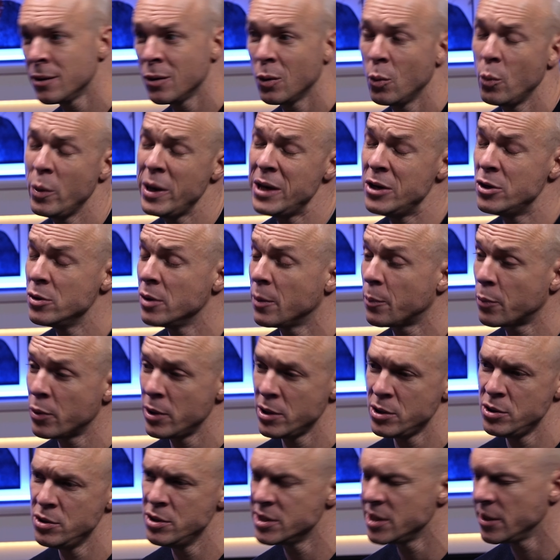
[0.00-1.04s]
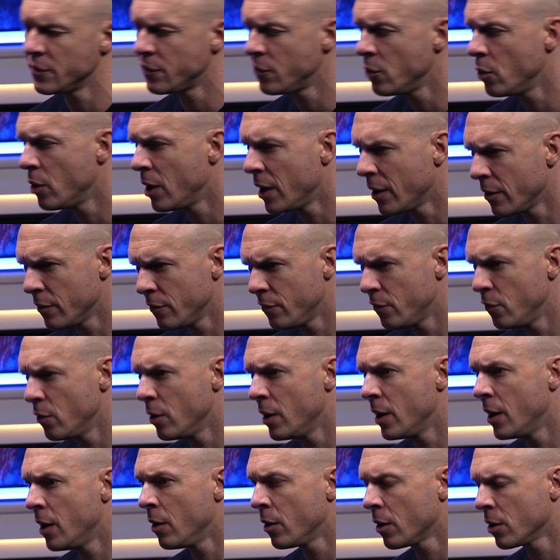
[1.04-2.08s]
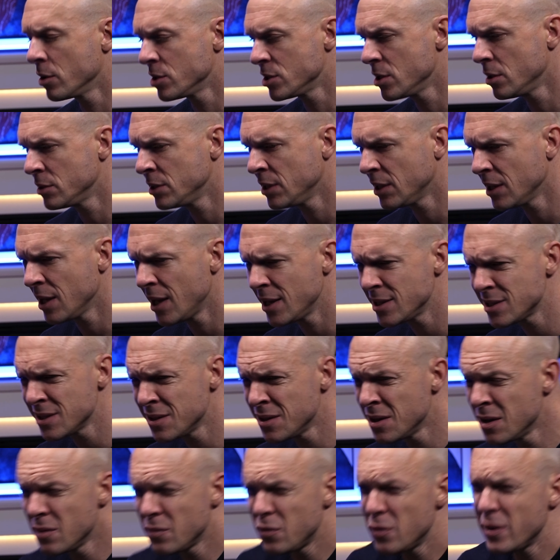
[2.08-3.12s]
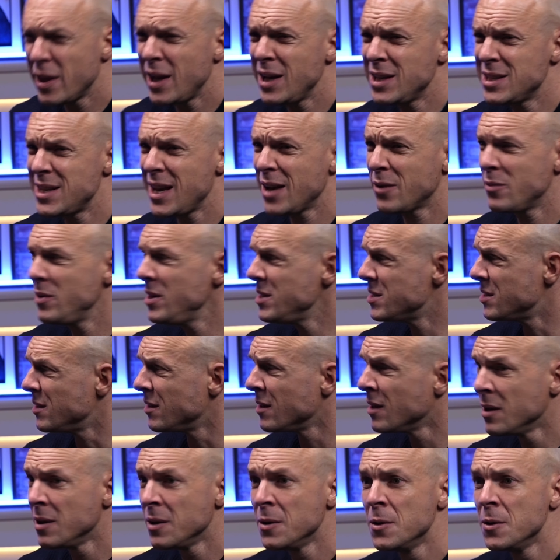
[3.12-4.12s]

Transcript: We do a print newsletter for our, for our consulting clients for that exact reason,